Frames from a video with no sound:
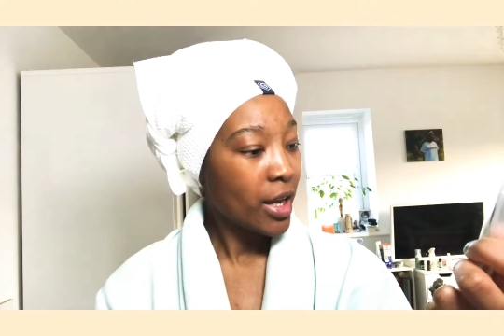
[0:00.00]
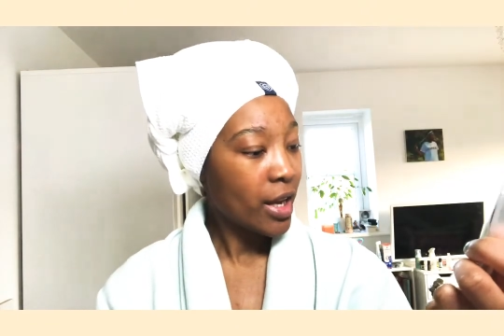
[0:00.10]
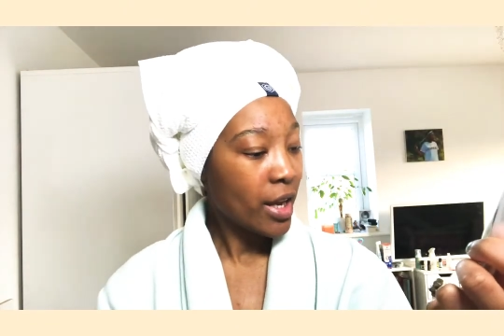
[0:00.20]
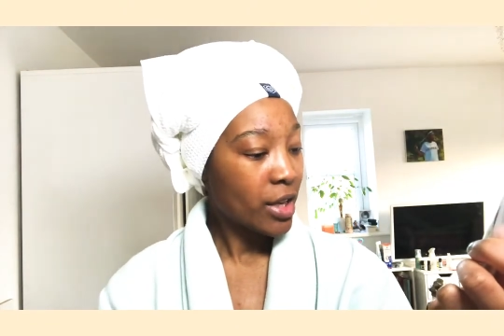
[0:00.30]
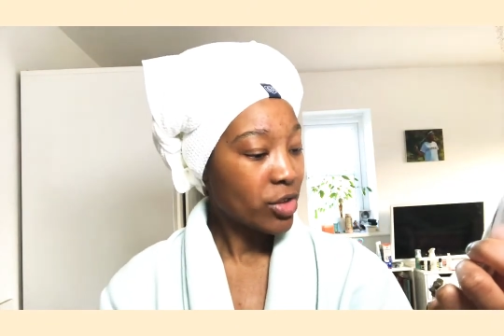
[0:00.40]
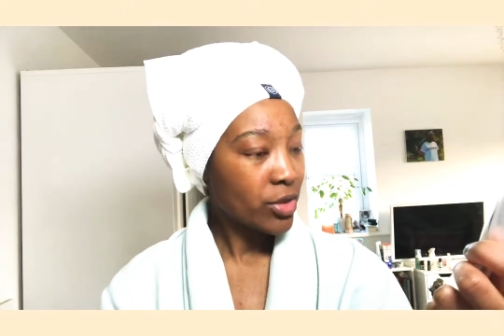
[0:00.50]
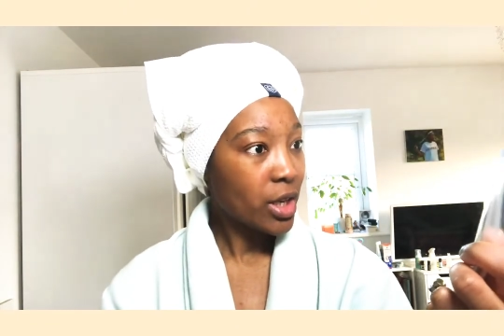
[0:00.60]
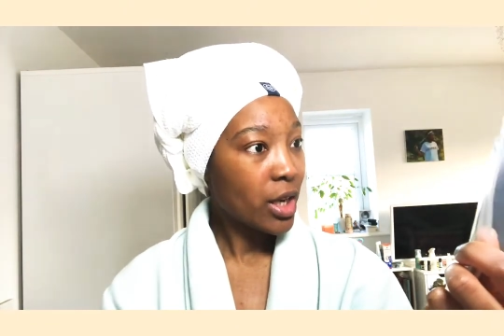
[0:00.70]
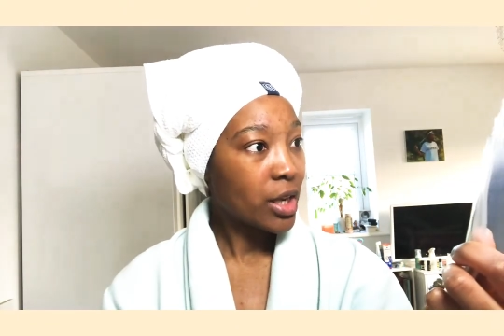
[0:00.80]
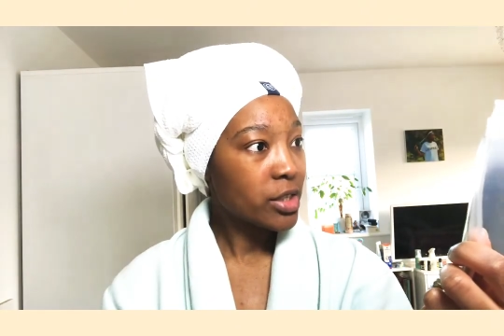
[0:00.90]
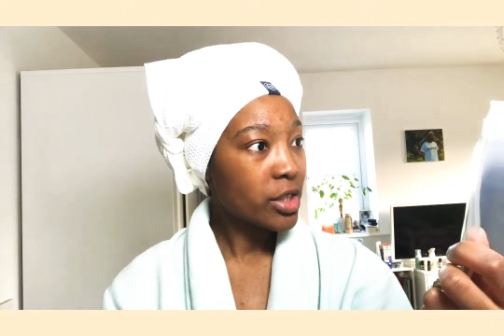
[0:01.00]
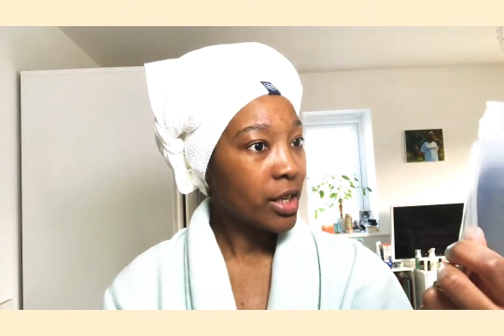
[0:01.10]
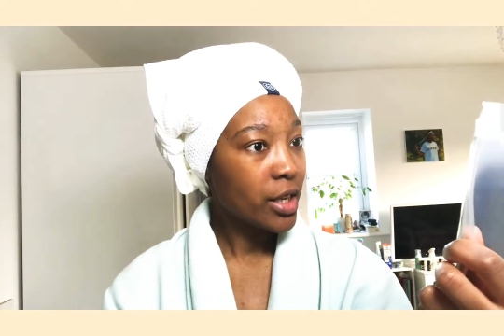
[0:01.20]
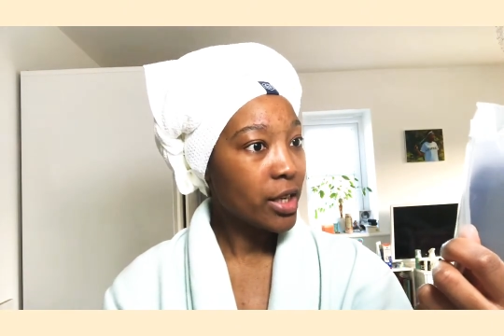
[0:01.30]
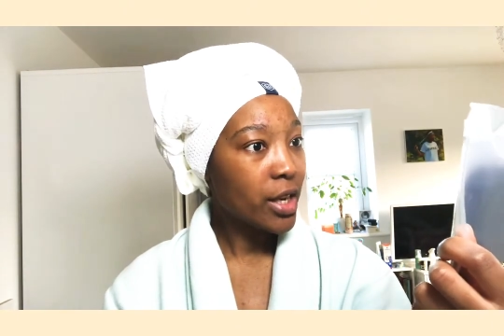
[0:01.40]
extra large
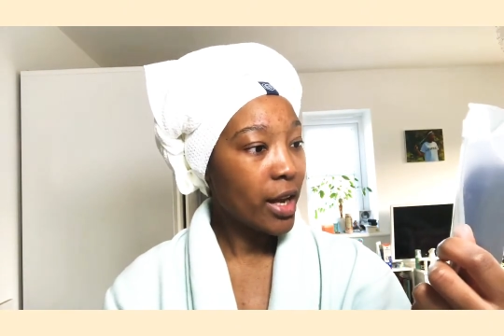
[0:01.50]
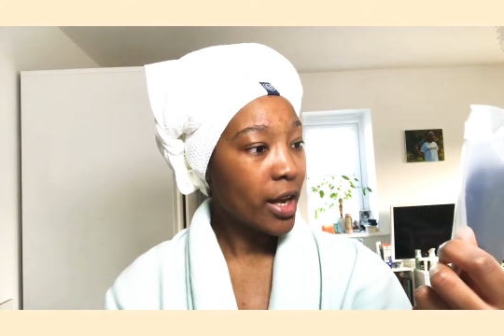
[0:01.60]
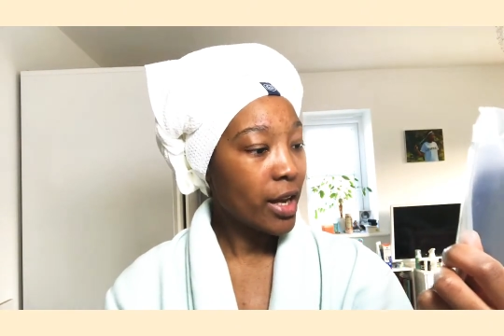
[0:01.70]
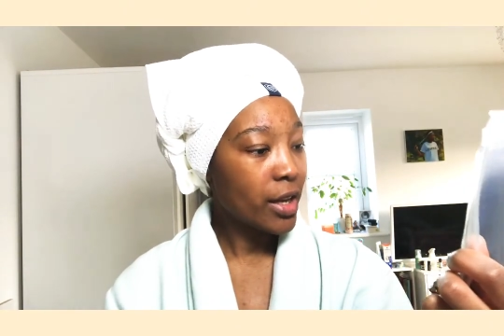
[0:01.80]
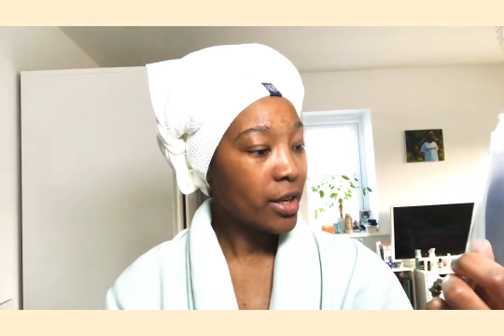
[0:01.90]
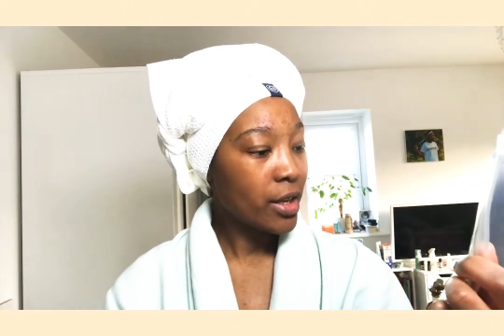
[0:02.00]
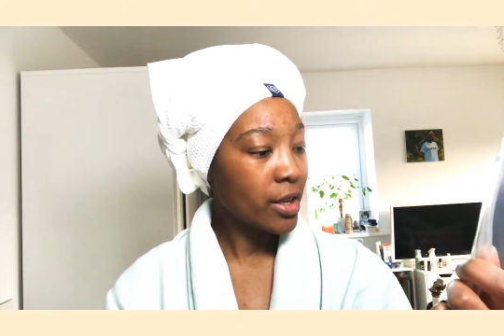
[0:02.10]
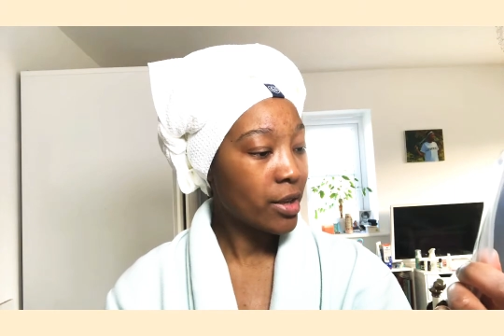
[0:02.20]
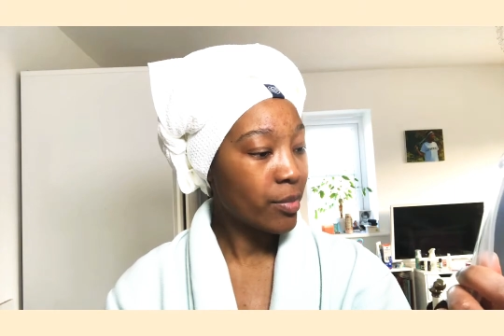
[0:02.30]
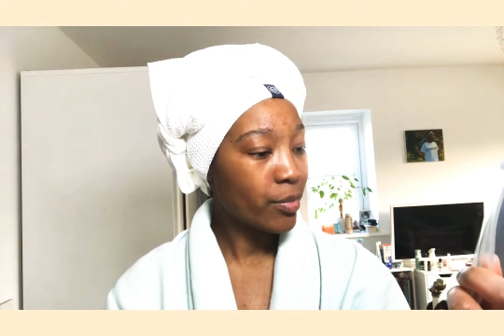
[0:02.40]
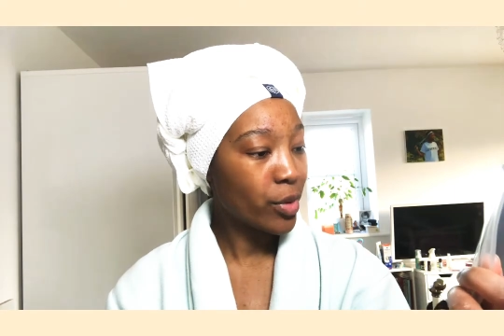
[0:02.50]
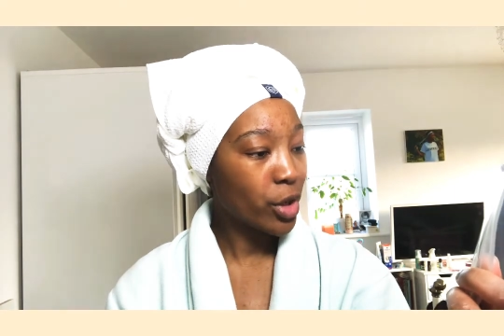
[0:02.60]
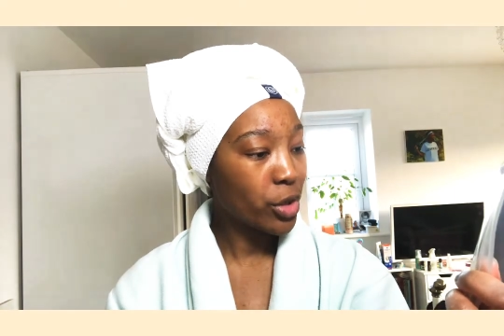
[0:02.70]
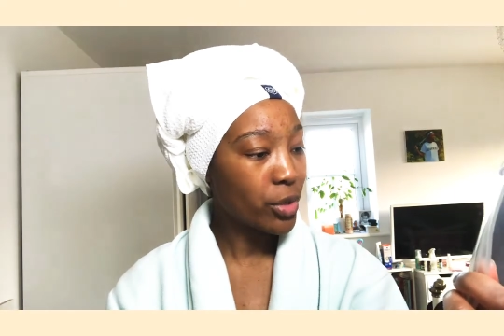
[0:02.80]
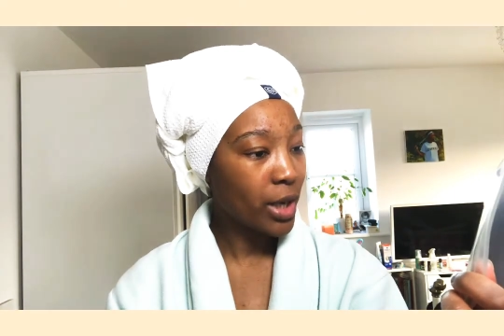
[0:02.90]
in a
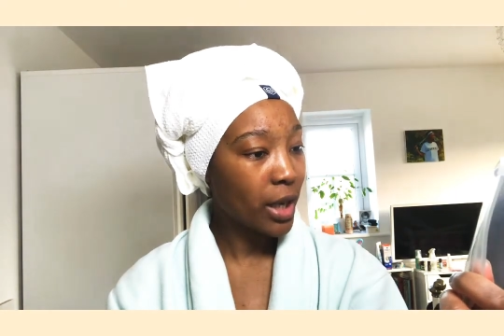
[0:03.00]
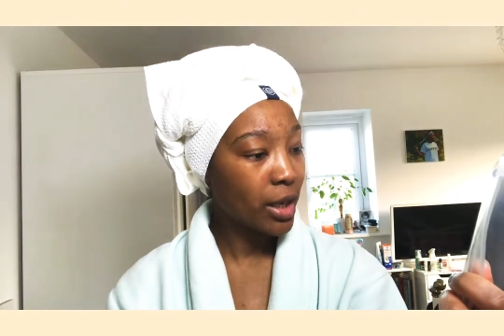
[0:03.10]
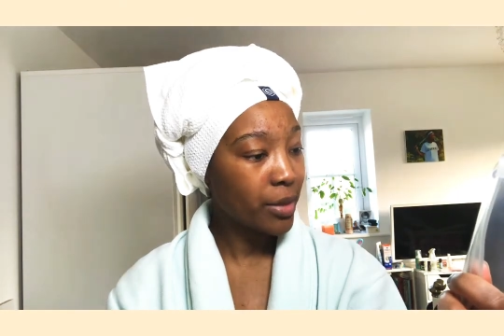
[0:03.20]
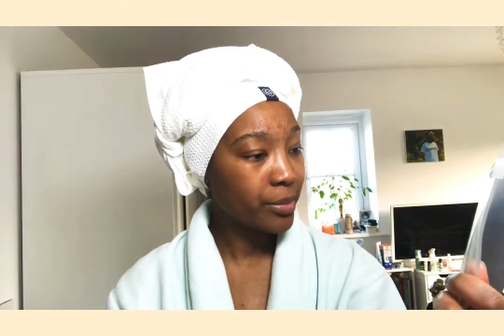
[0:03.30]
blue colour.